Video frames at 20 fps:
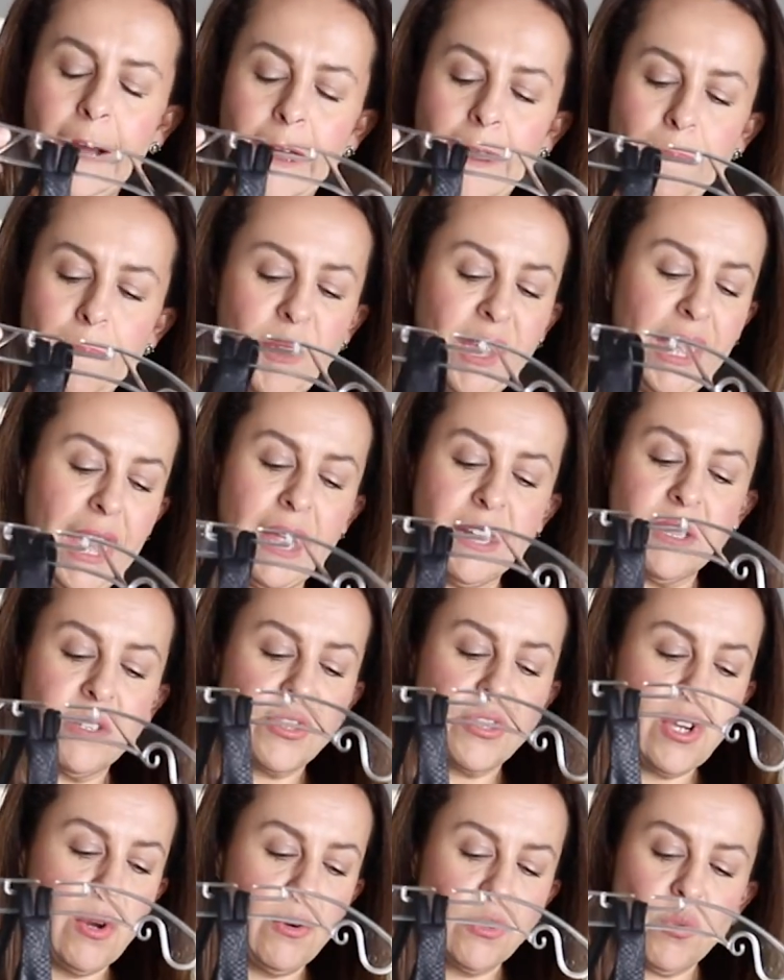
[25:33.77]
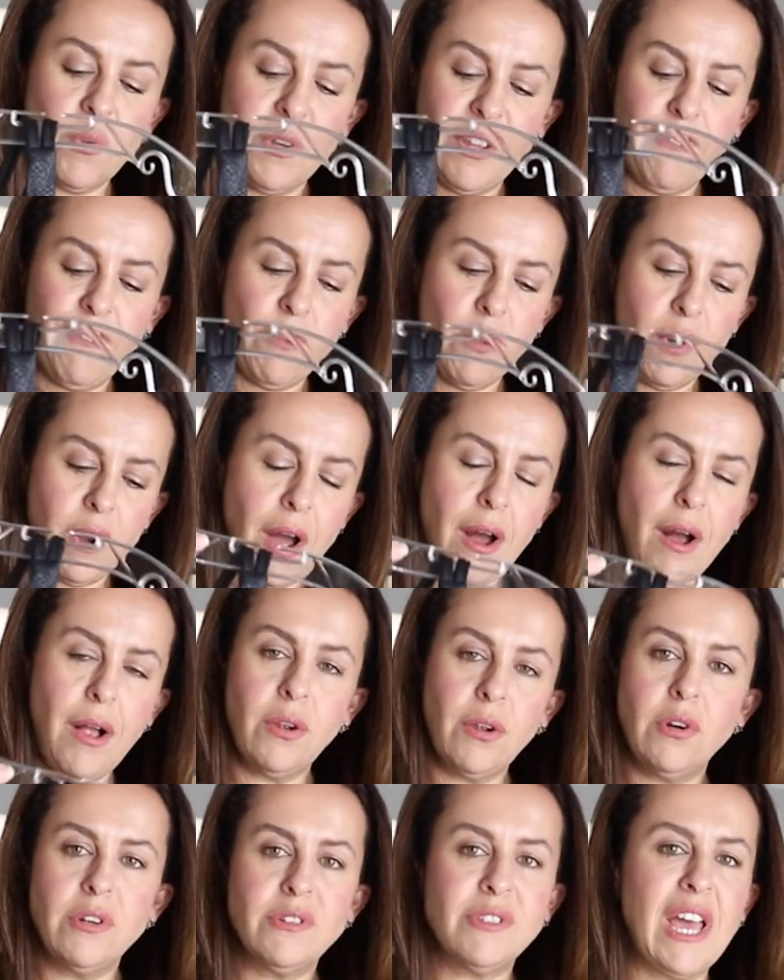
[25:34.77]
Again, so
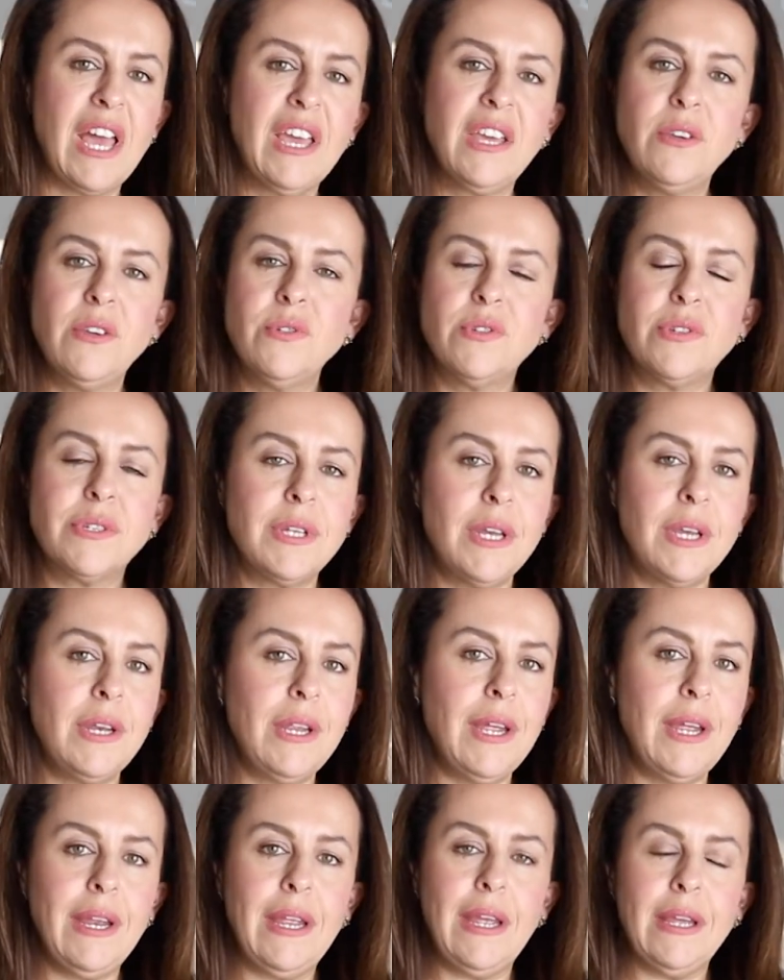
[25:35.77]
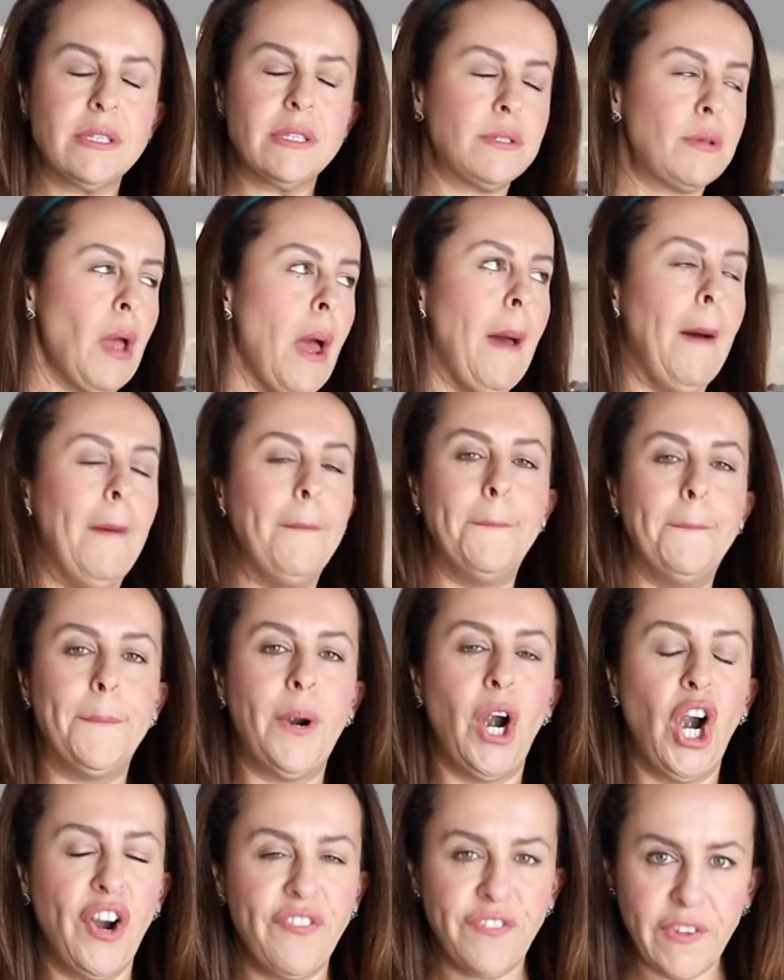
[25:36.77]
$24. I used it and it's
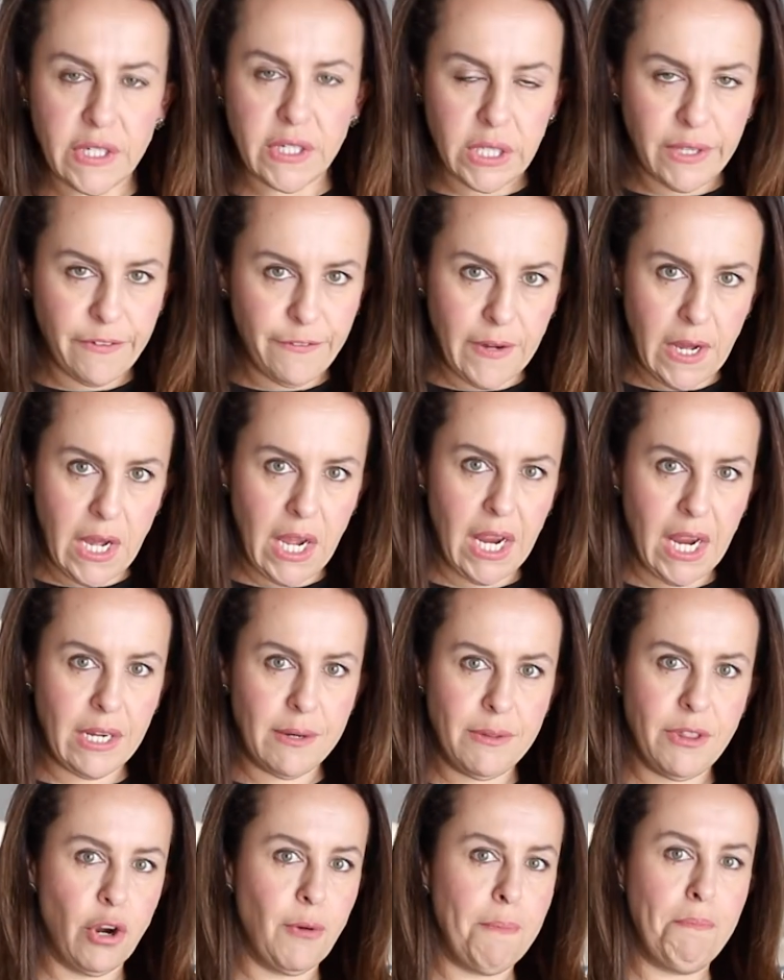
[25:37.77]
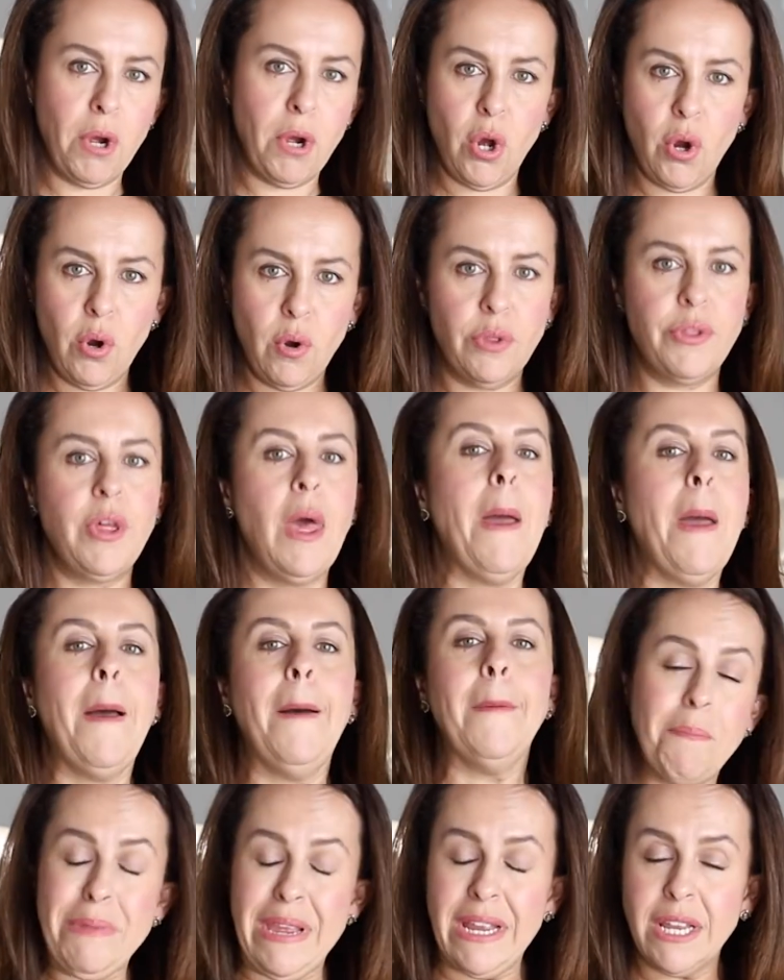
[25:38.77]
perfectly fine. They're both
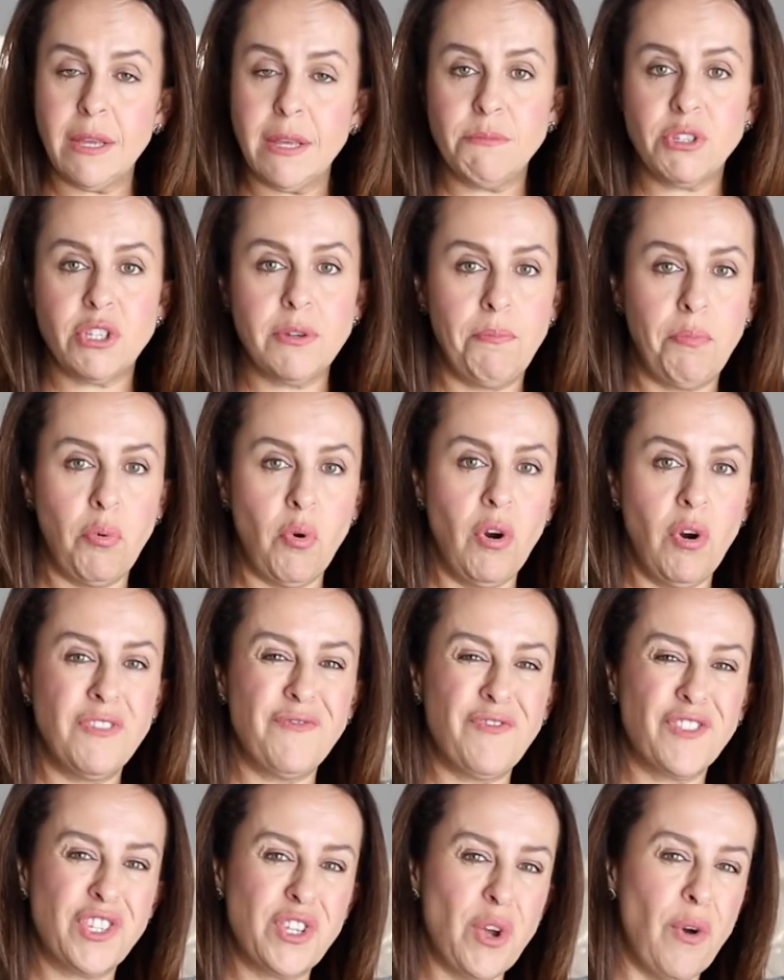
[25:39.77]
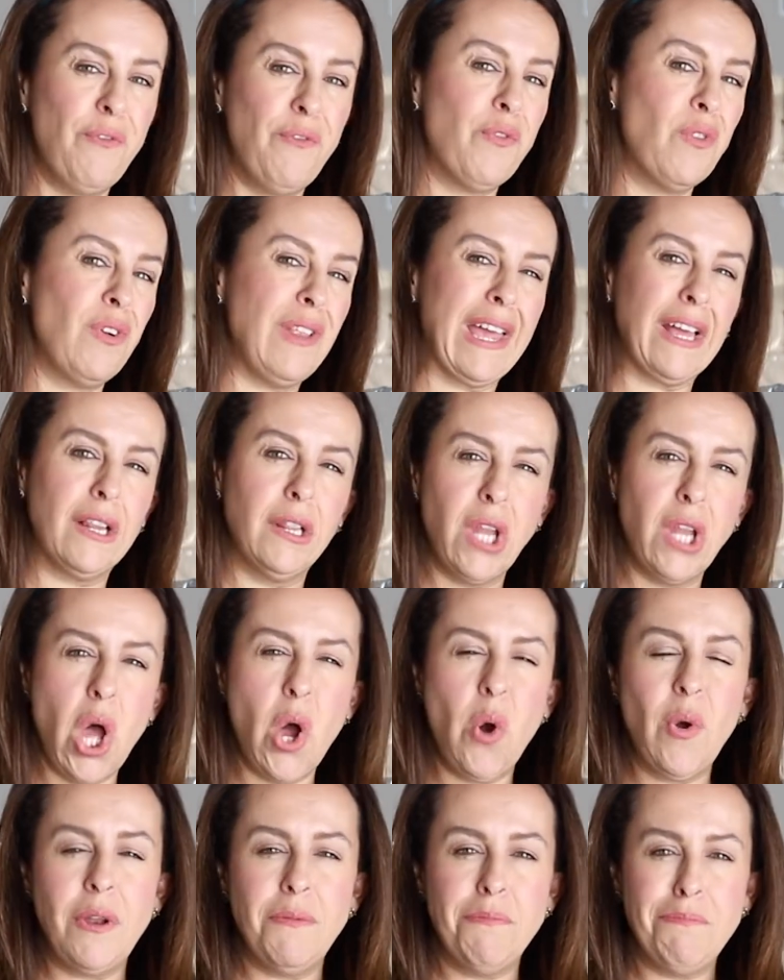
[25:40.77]
medium support, so for like
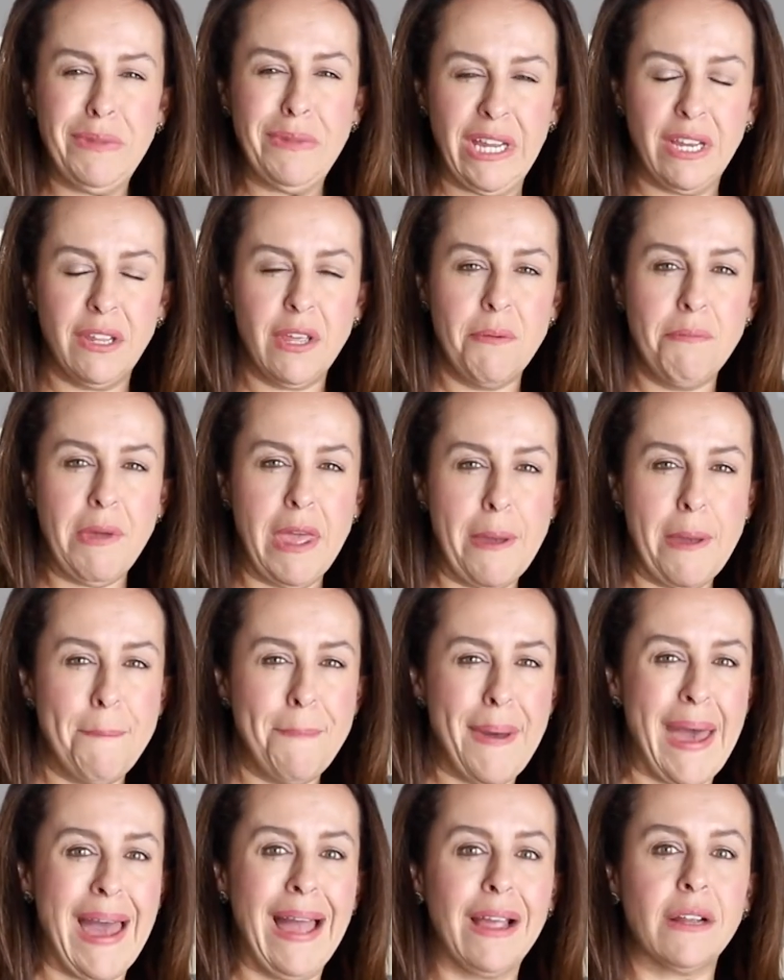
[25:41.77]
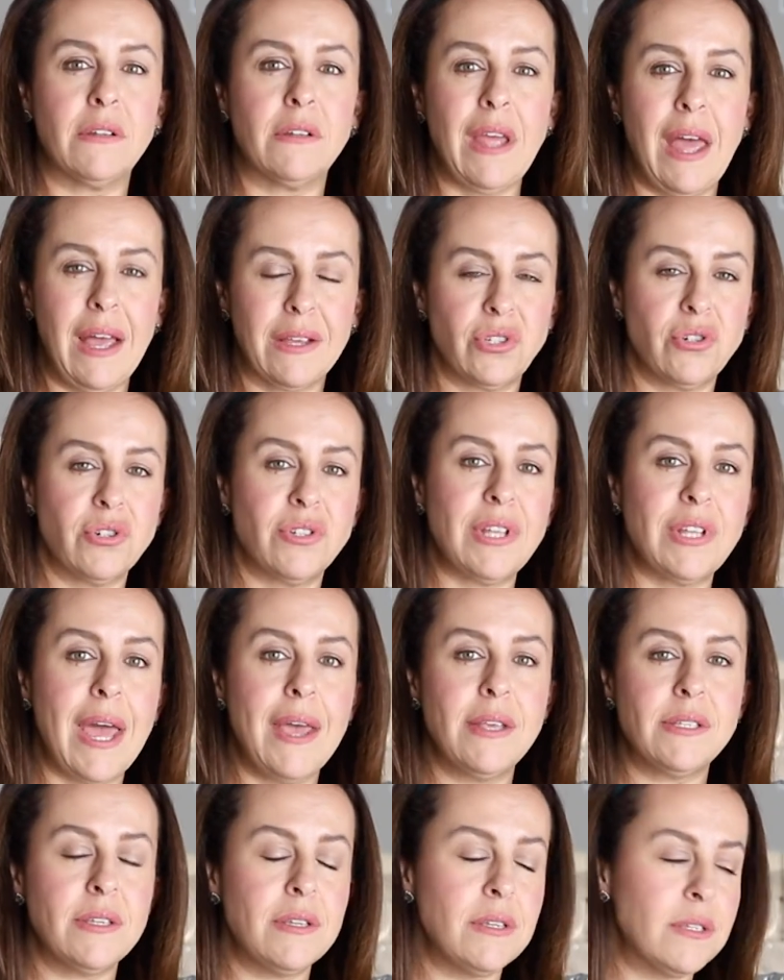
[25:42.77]
low and medium impact
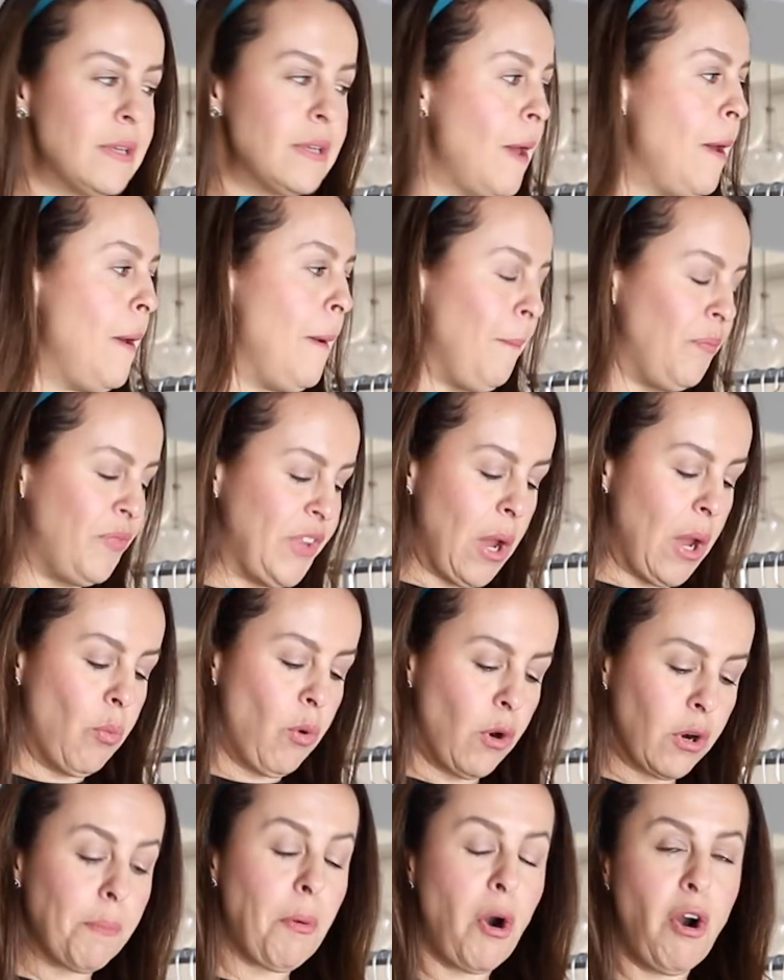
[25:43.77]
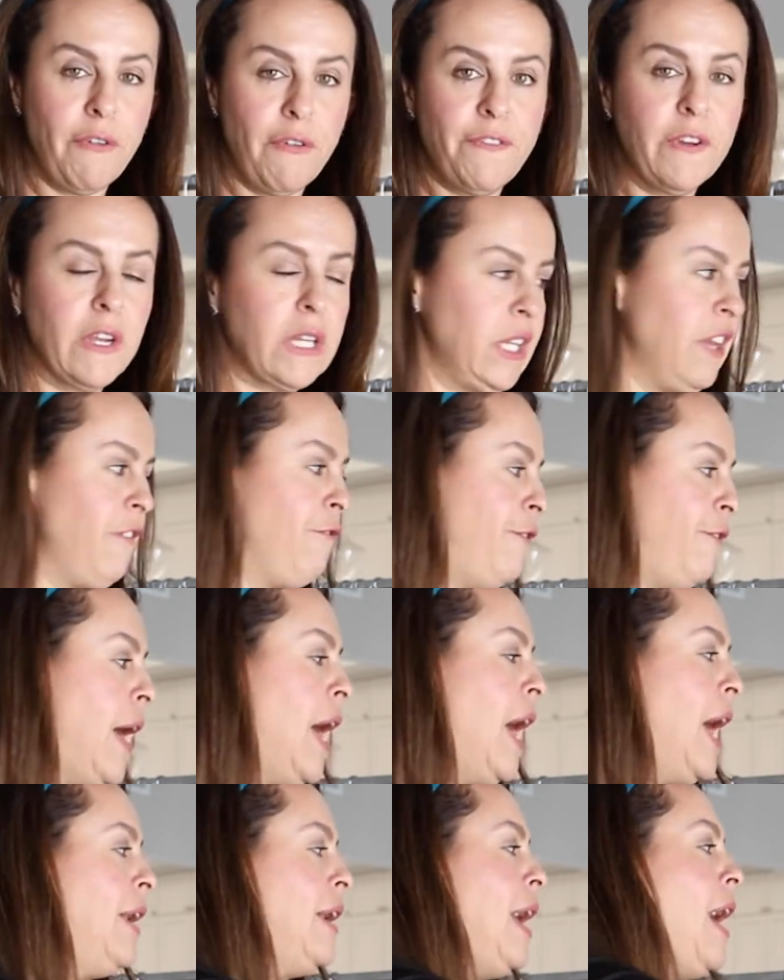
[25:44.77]
exercises, they work perfectly fine.